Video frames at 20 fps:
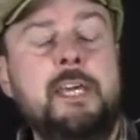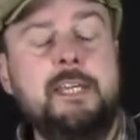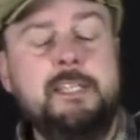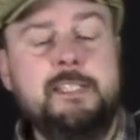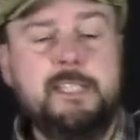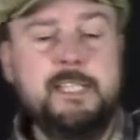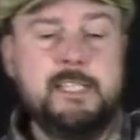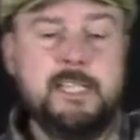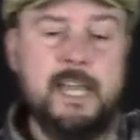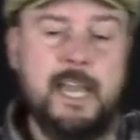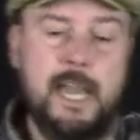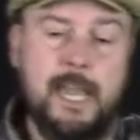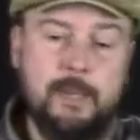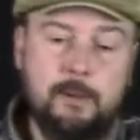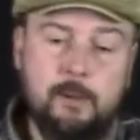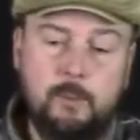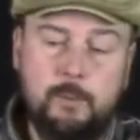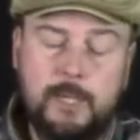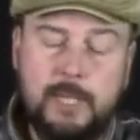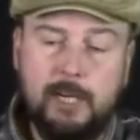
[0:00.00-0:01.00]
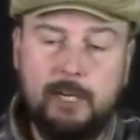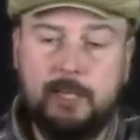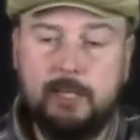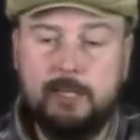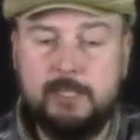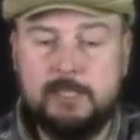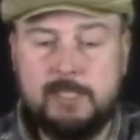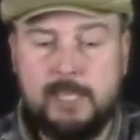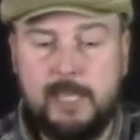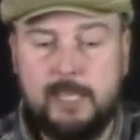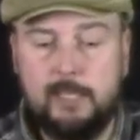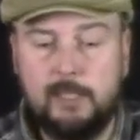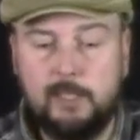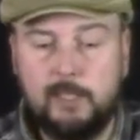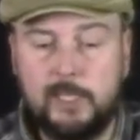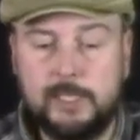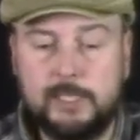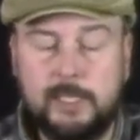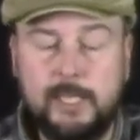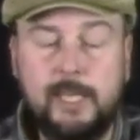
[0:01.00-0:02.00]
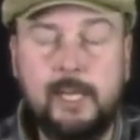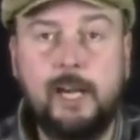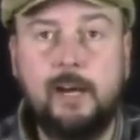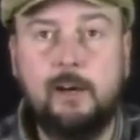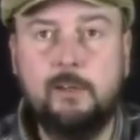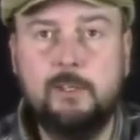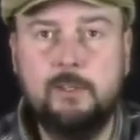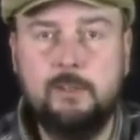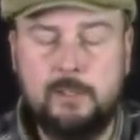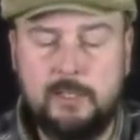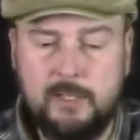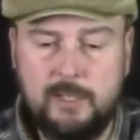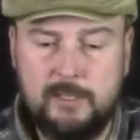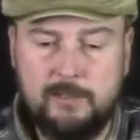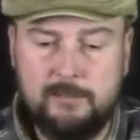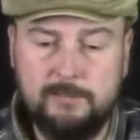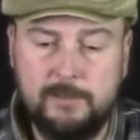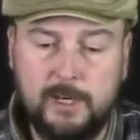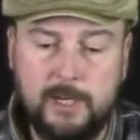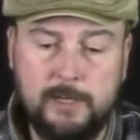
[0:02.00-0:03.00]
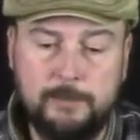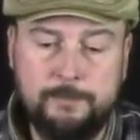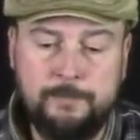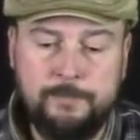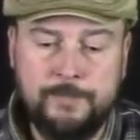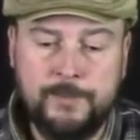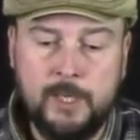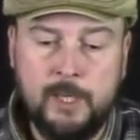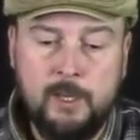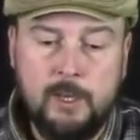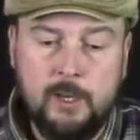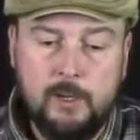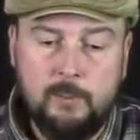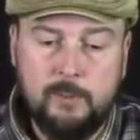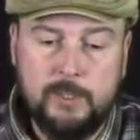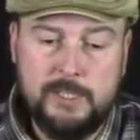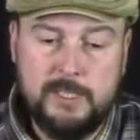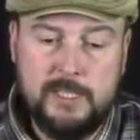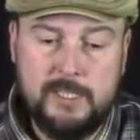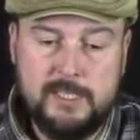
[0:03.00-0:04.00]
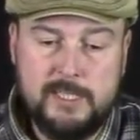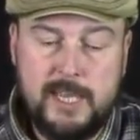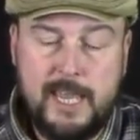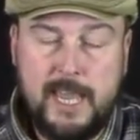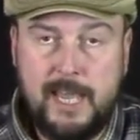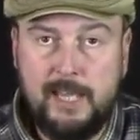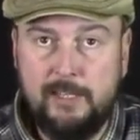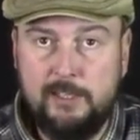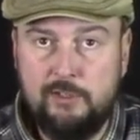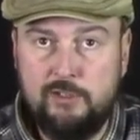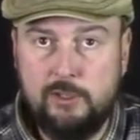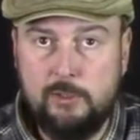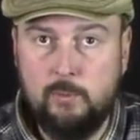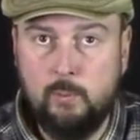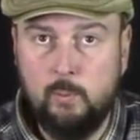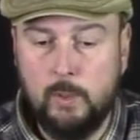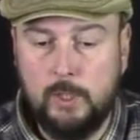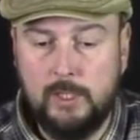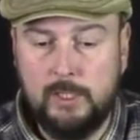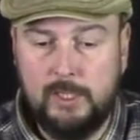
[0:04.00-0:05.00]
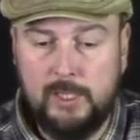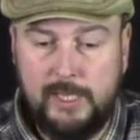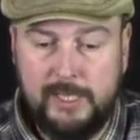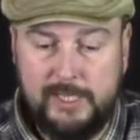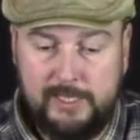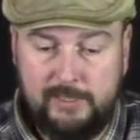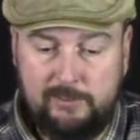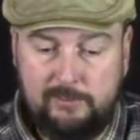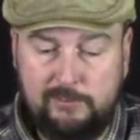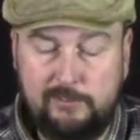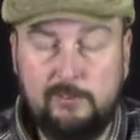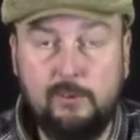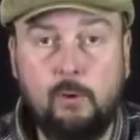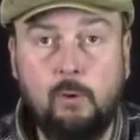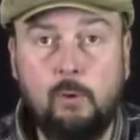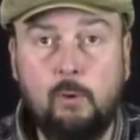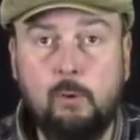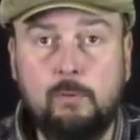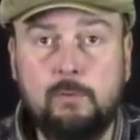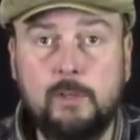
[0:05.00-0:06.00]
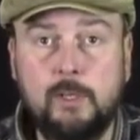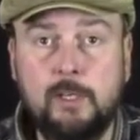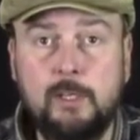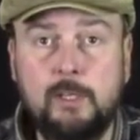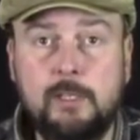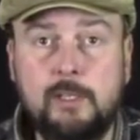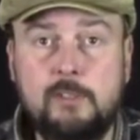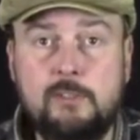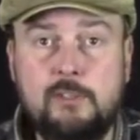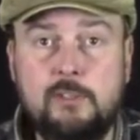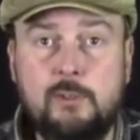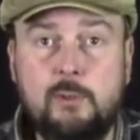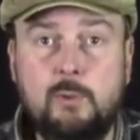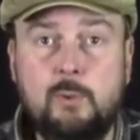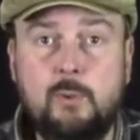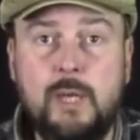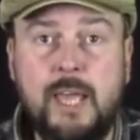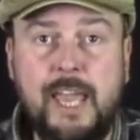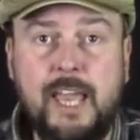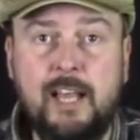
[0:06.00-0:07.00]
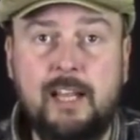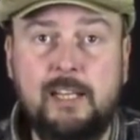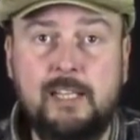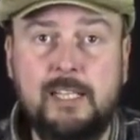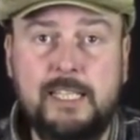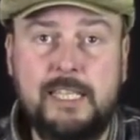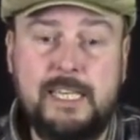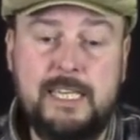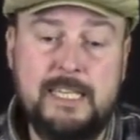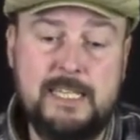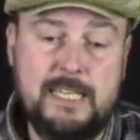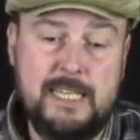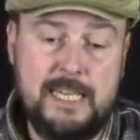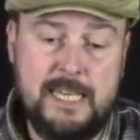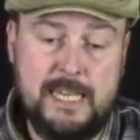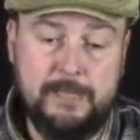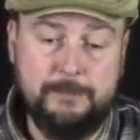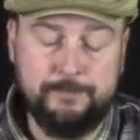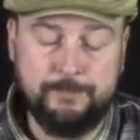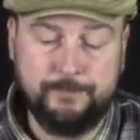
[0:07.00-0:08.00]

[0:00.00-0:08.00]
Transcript: Today we are going to take a look at how you can convert one of these halogen work lights over to LED.